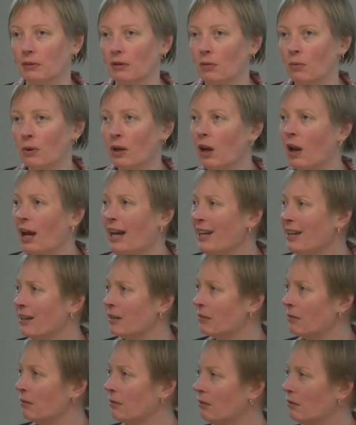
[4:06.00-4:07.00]
We like
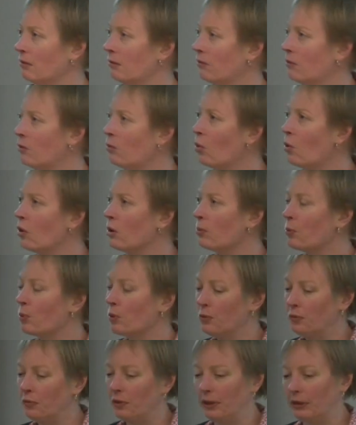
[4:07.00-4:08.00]
it for
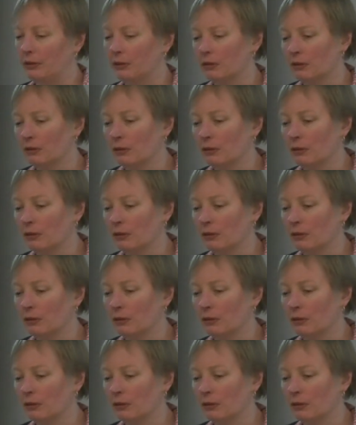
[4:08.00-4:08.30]
waterproofing.